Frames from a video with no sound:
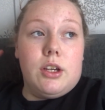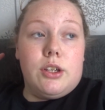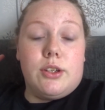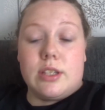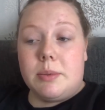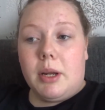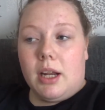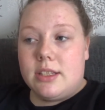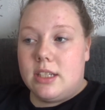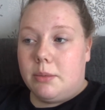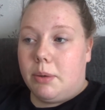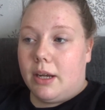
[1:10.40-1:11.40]
used to be on
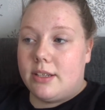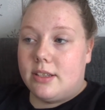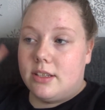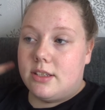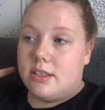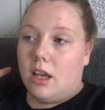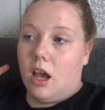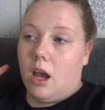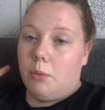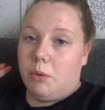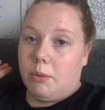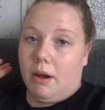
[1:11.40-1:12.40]
antidepressants,
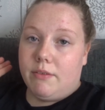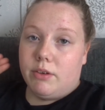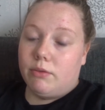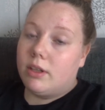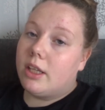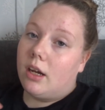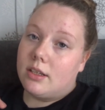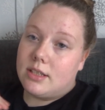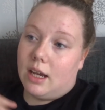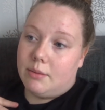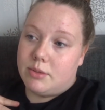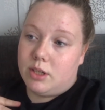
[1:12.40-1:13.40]
and we were having a really hard
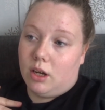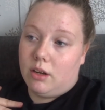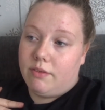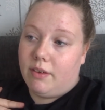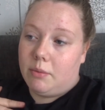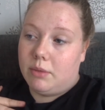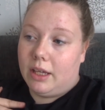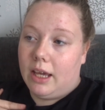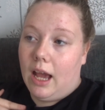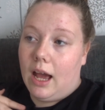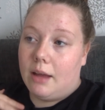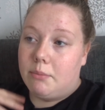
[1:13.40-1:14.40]
time starting a
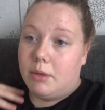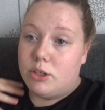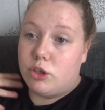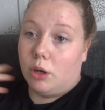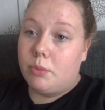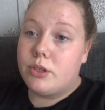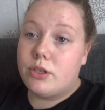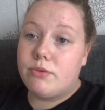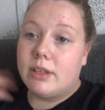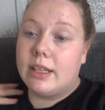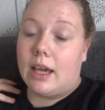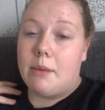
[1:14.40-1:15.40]
family, and my job was just
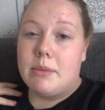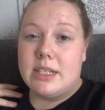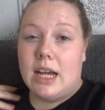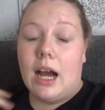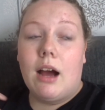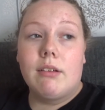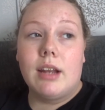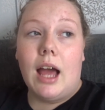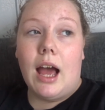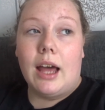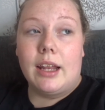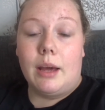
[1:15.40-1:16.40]
really getting me down,
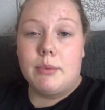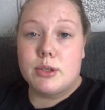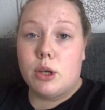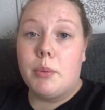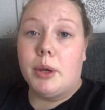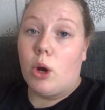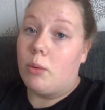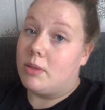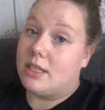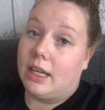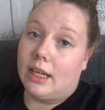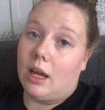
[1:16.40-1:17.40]
and I was coming home
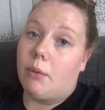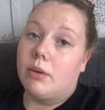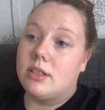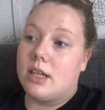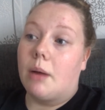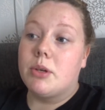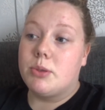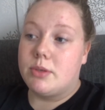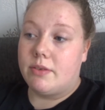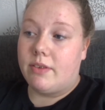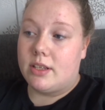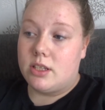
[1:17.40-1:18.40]
and taking it out on Dan, which
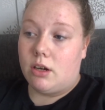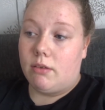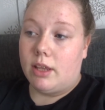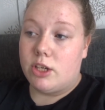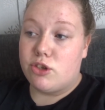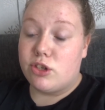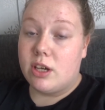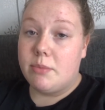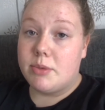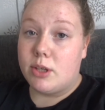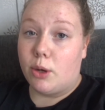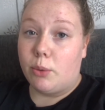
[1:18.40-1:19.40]
was affecting our
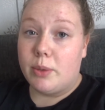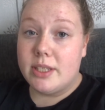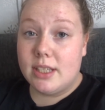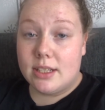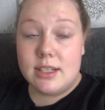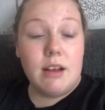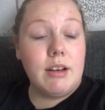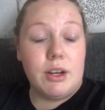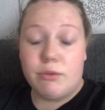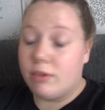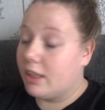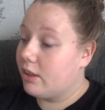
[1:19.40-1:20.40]
relationship. So we sat down,
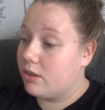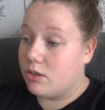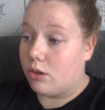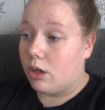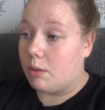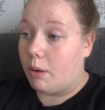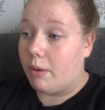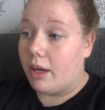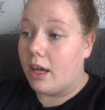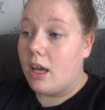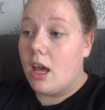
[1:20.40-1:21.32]
had a really good talk about it.